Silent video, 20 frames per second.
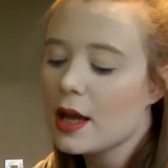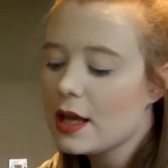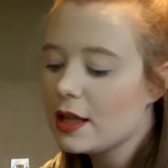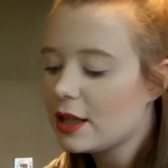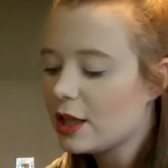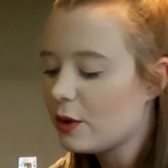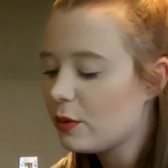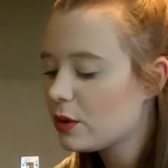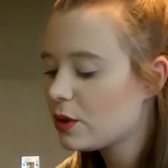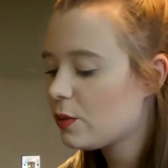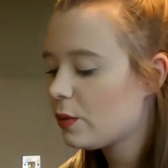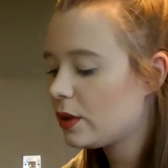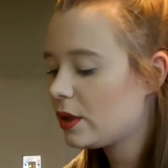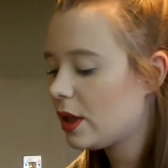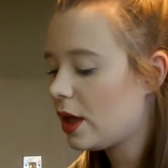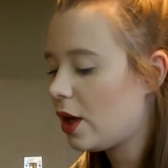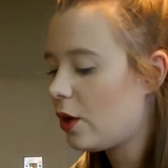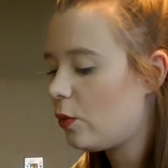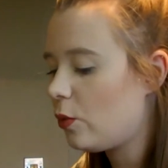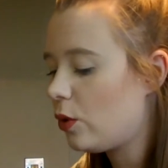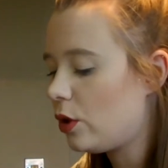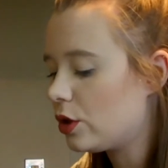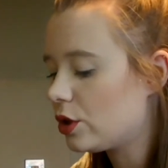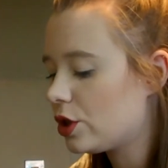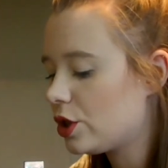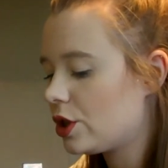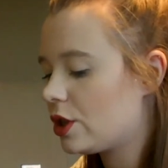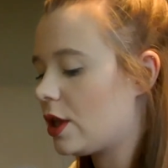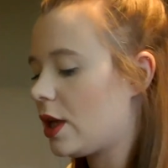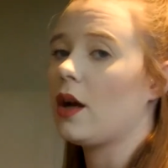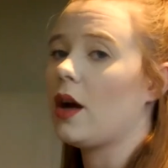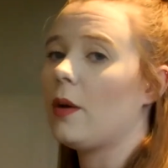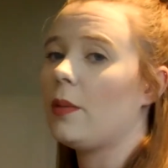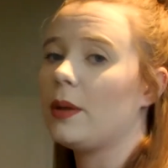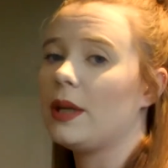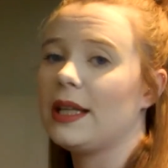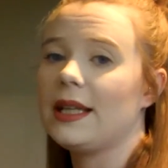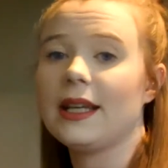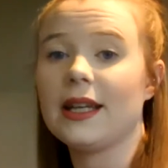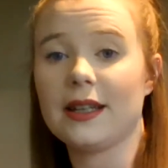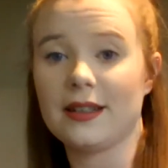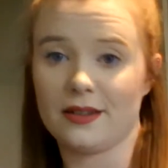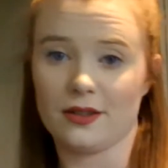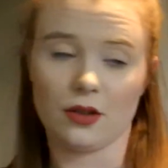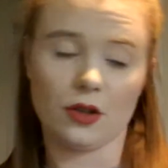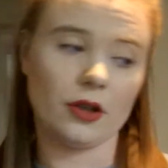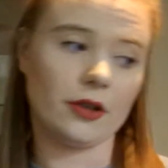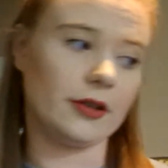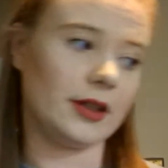There was one that I watched a couple of years ago